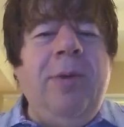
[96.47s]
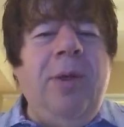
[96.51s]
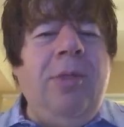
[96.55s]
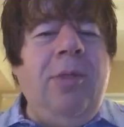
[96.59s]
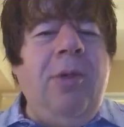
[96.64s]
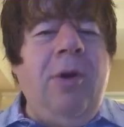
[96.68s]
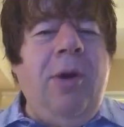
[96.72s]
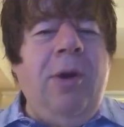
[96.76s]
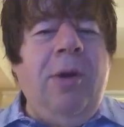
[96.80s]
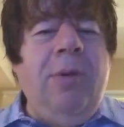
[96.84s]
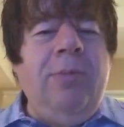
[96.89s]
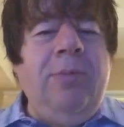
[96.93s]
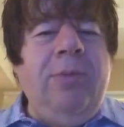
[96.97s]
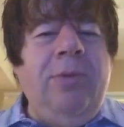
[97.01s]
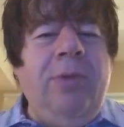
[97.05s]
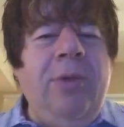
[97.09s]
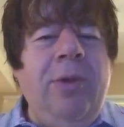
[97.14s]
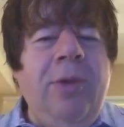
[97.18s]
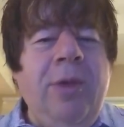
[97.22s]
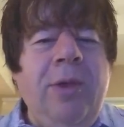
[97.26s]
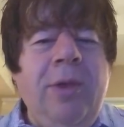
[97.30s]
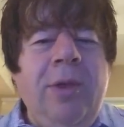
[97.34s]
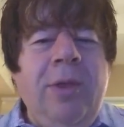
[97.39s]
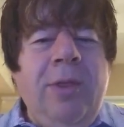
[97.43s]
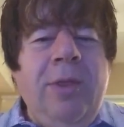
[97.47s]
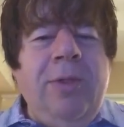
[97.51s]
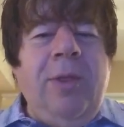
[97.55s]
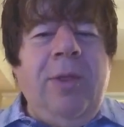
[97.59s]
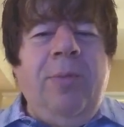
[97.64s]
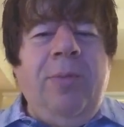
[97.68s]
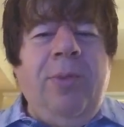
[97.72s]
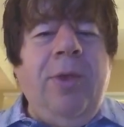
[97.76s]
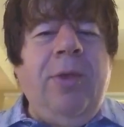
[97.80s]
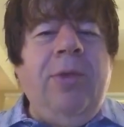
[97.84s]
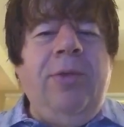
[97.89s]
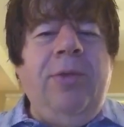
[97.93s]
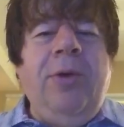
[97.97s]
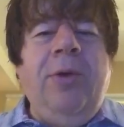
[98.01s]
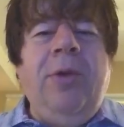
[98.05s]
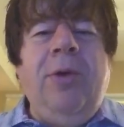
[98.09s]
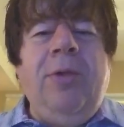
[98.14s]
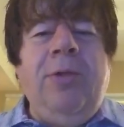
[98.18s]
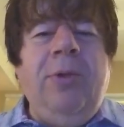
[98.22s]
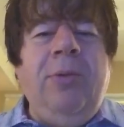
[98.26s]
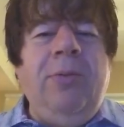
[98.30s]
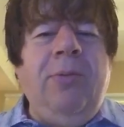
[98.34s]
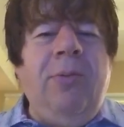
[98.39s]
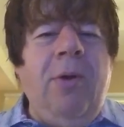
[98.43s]
alarmed. Something's
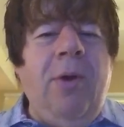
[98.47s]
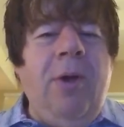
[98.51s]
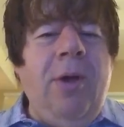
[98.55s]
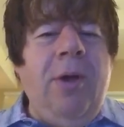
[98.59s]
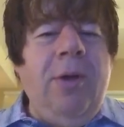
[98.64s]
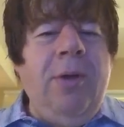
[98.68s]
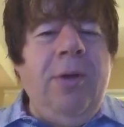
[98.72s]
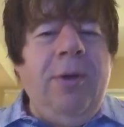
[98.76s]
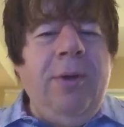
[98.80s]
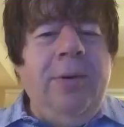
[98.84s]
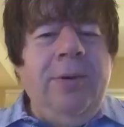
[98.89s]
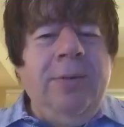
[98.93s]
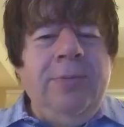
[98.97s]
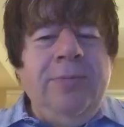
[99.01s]
seriously wrong.